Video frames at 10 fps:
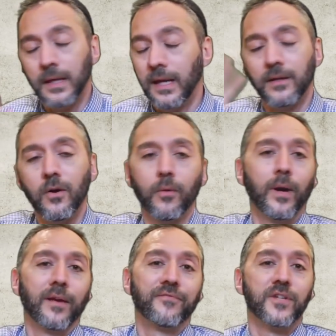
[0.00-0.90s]
Ignore
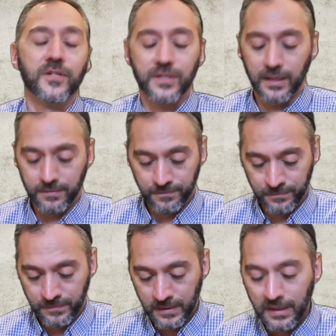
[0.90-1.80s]
what I've just said.
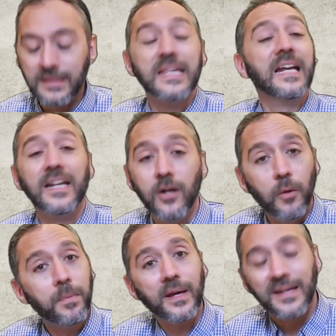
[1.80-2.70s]
Titty
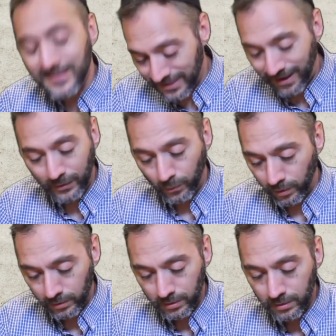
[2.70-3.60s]
nope is not a
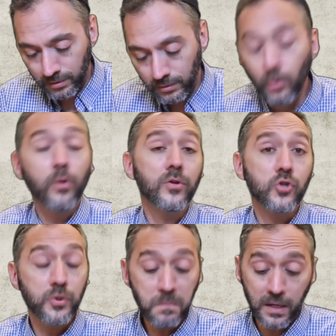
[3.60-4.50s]
word, nor is
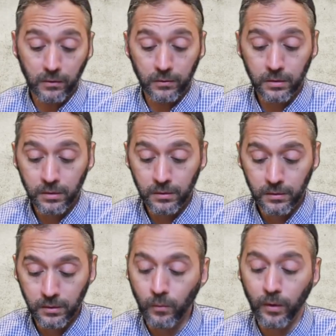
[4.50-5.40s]
schmeared,
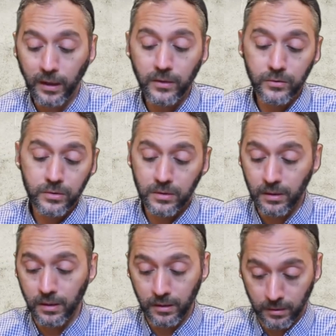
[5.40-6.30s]
the word I used
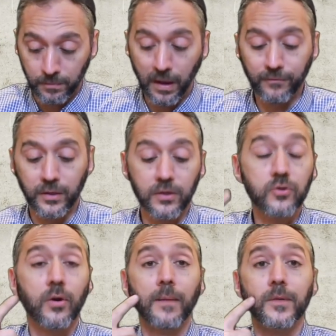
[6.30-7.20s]
uh, above to
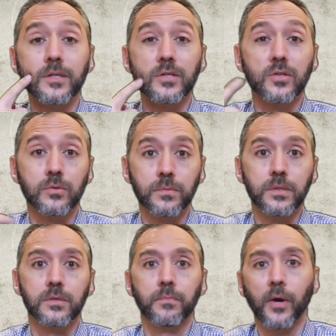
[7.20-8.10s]
describe this
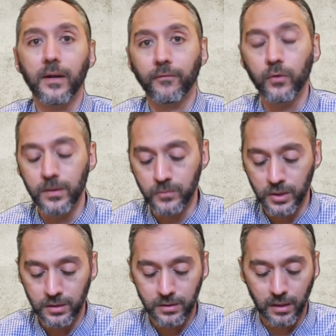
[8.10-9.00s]
spread of cream
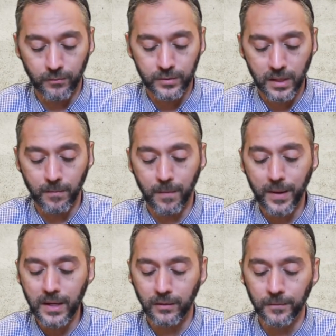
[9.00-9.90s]
cheese that was on my
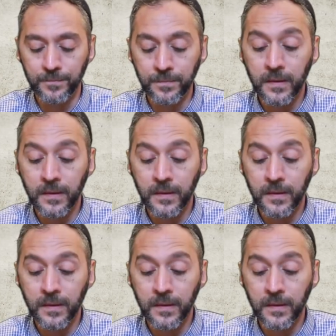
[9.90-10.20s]
bagel.